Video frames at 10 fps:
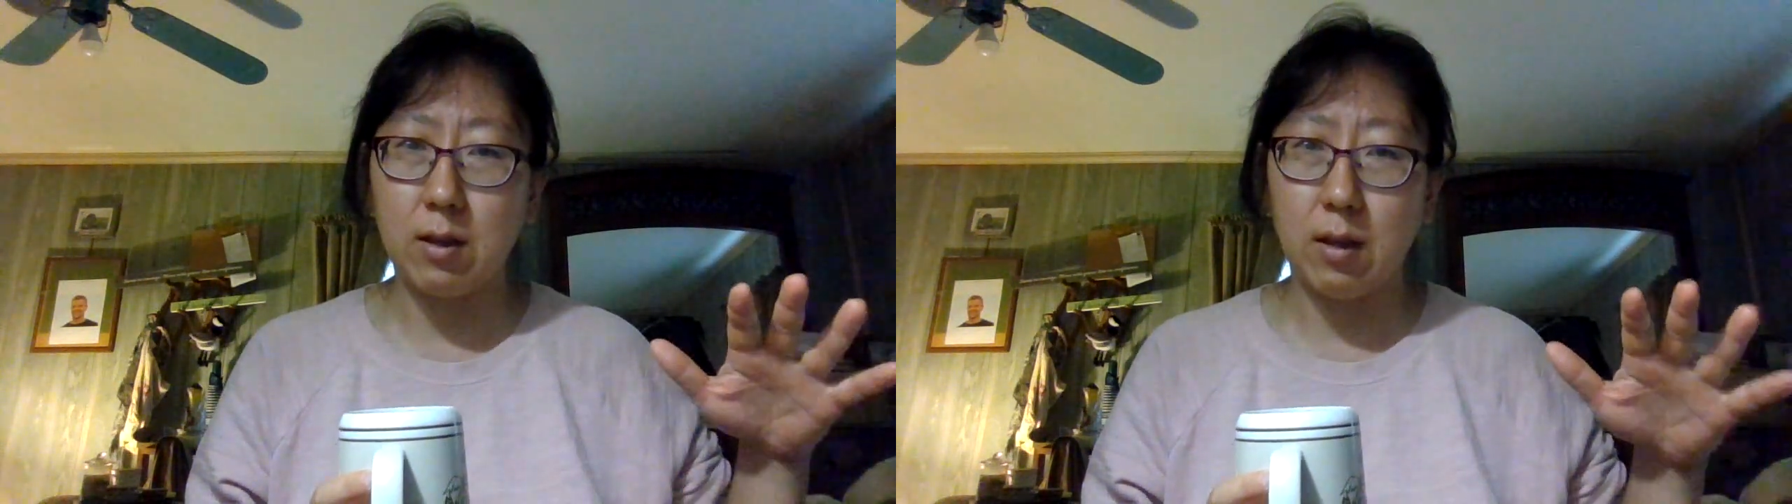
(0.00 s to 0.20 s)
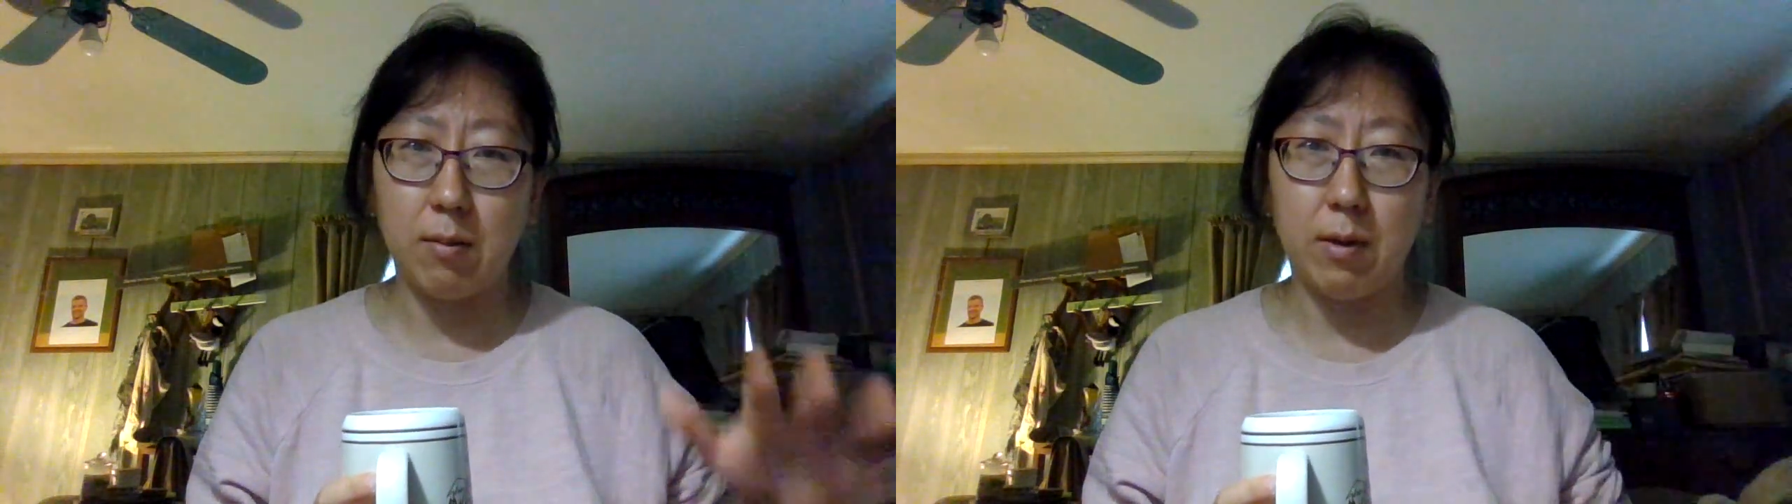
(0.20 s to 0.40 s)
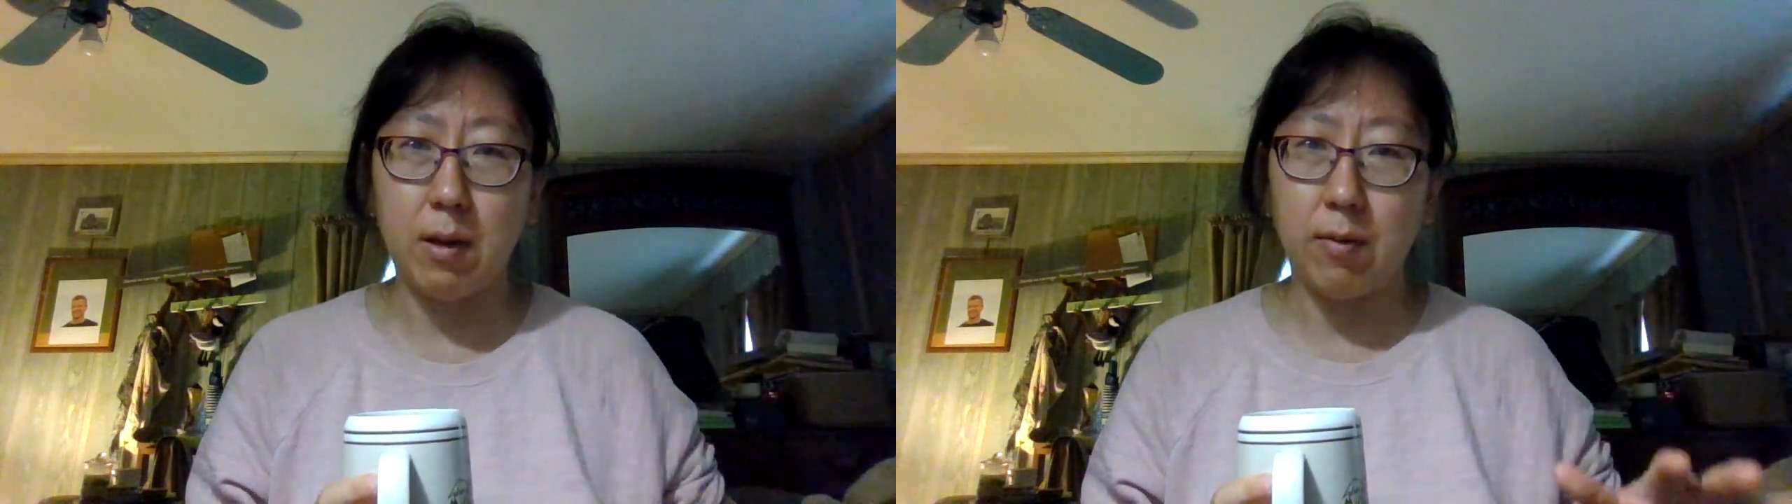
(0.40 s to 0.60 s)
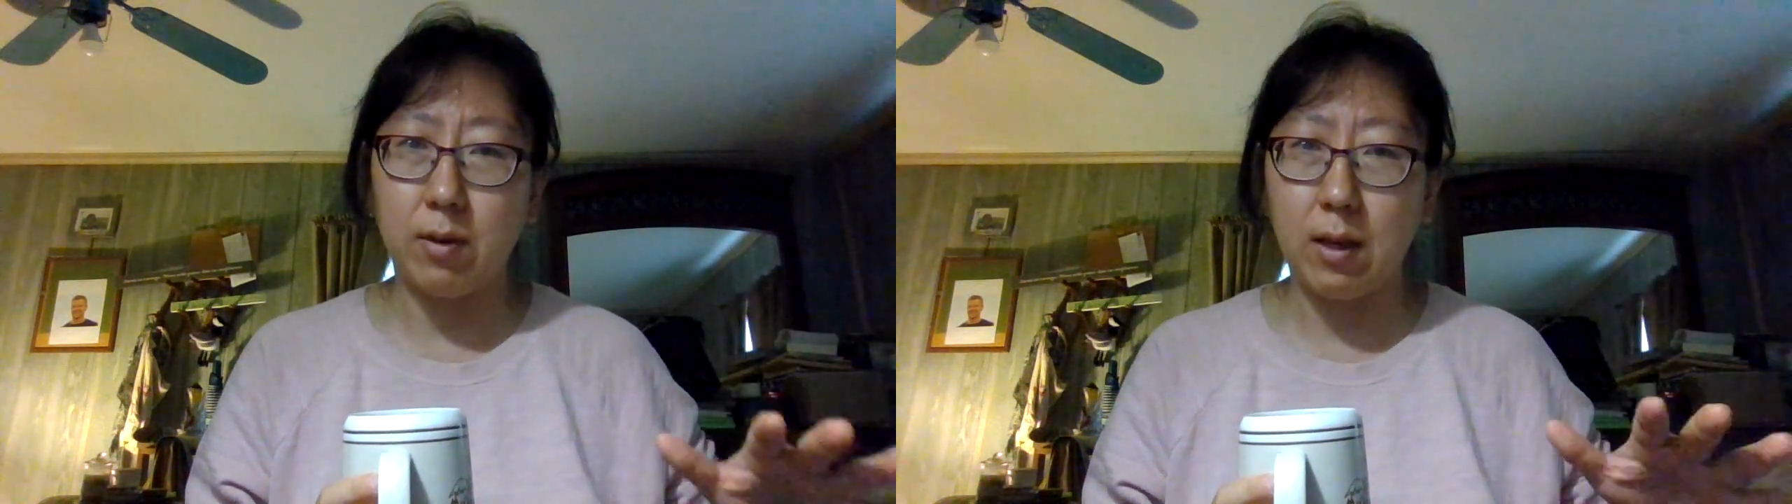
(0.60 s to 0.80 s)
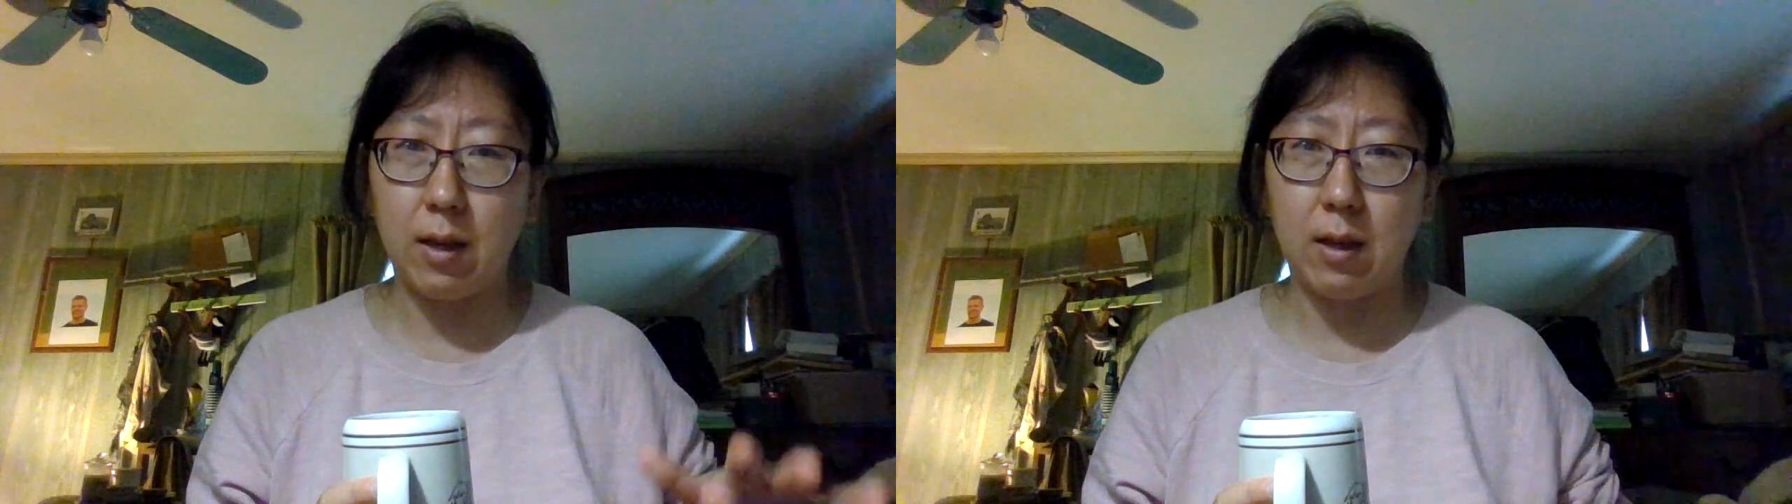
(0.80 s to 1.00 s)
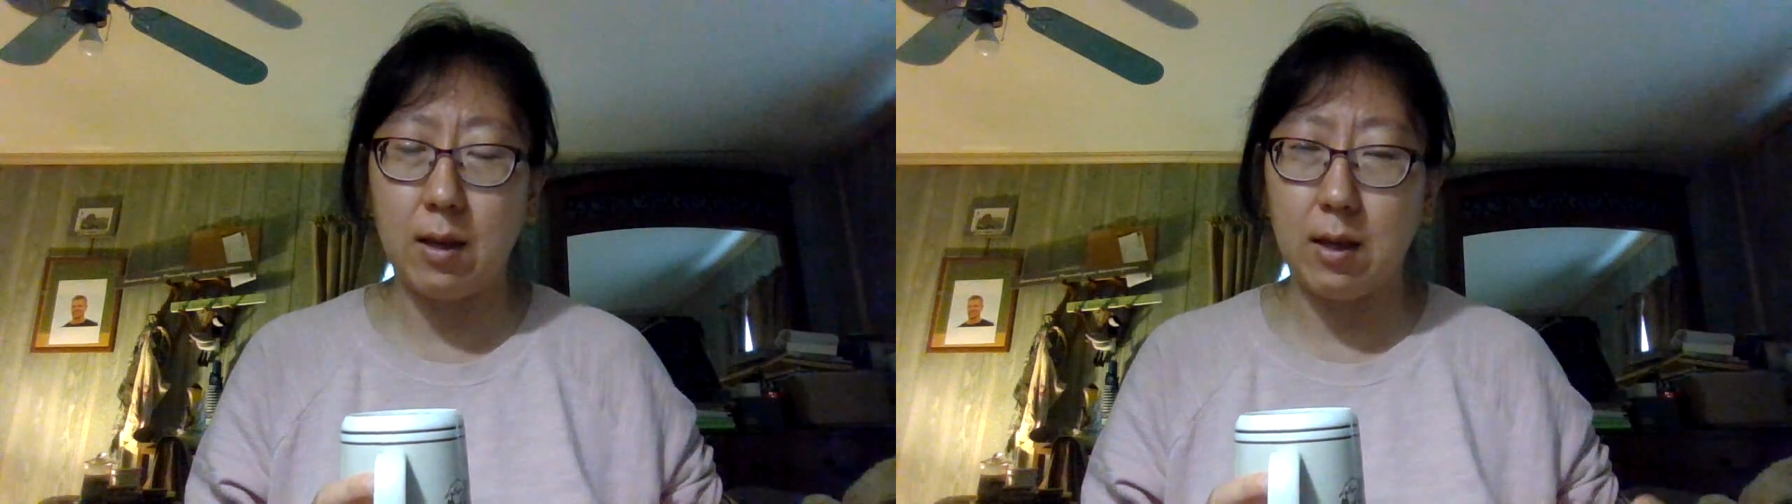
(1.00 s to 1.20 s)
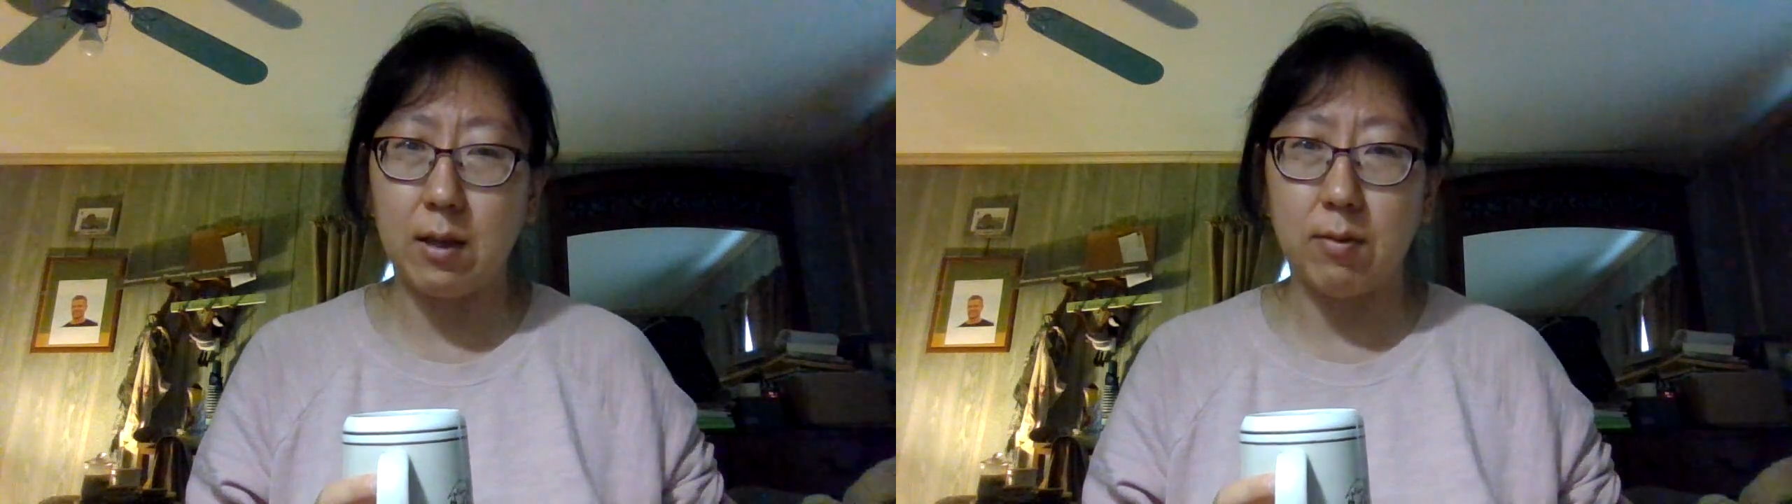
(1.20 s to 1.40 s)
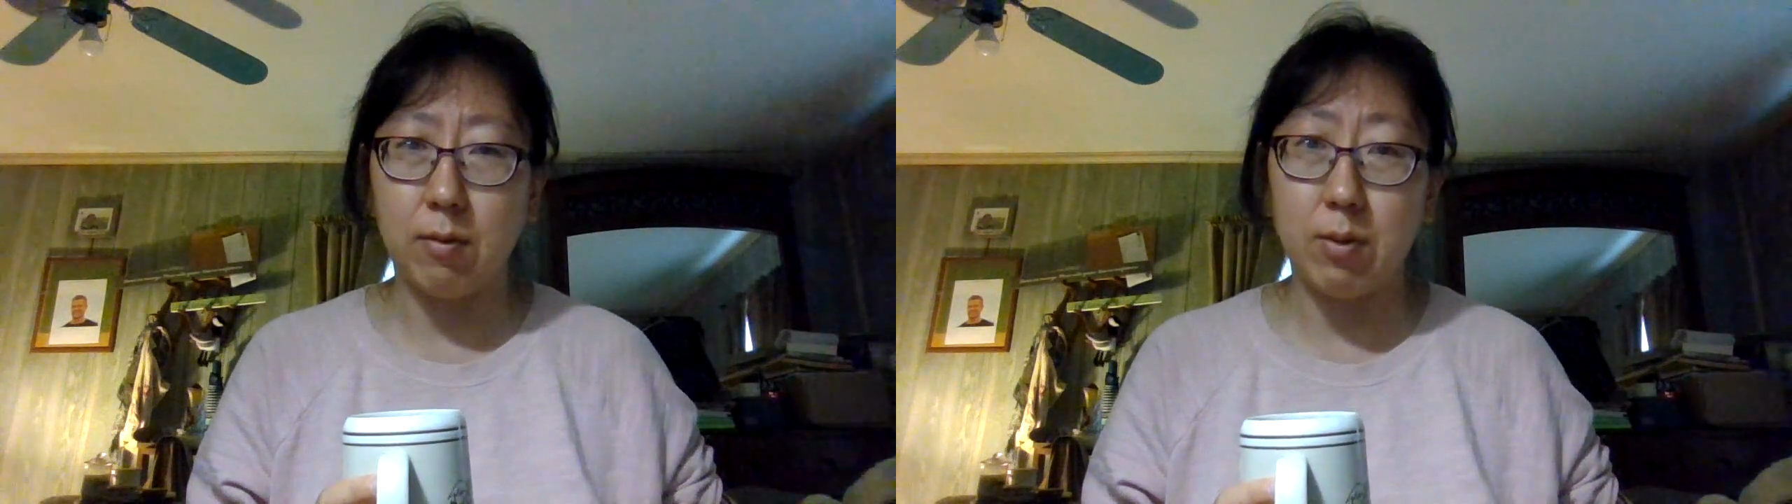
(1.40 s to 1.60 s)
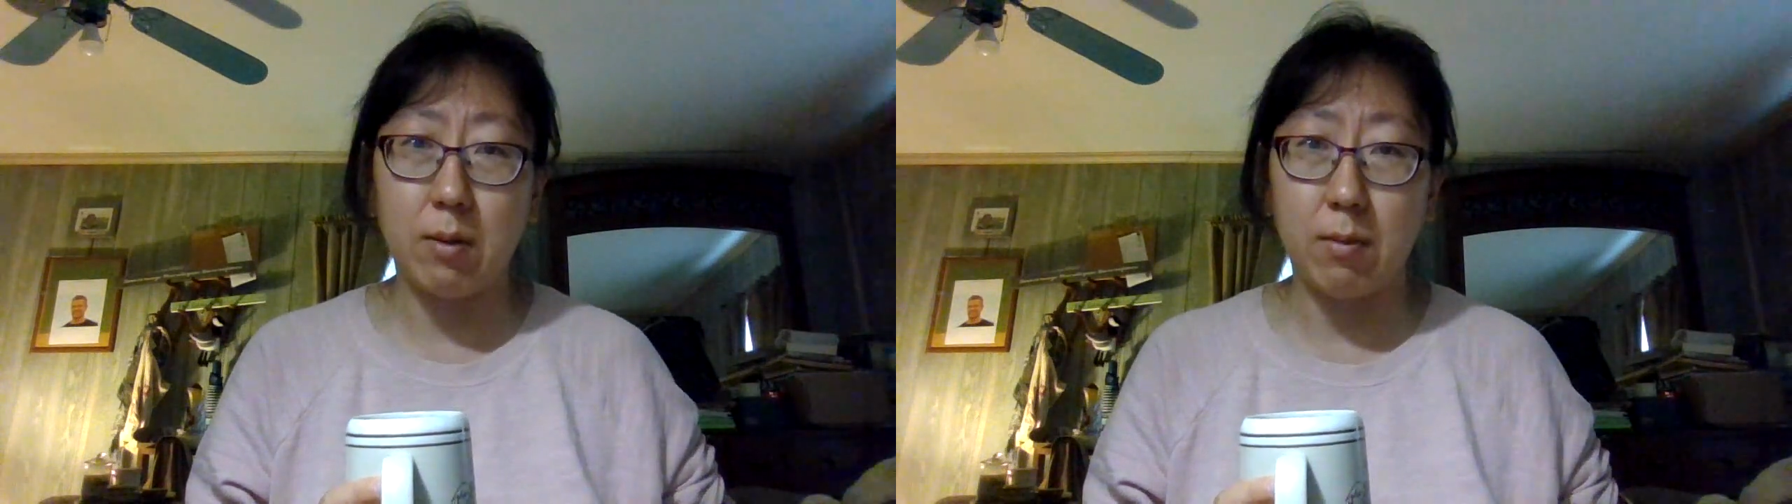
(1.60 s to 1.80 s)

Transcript: even pick